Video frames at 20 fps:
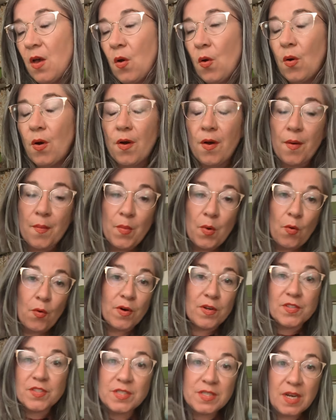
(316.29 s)

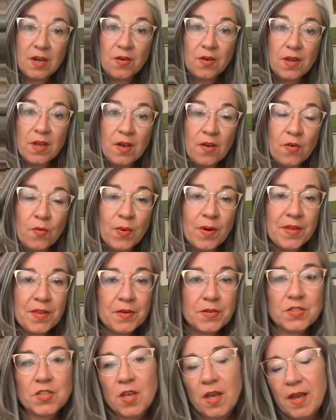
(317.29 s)
or a scenario where
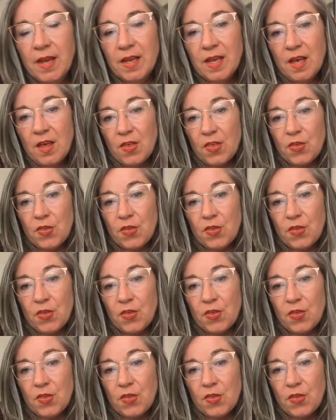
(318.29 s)
there's like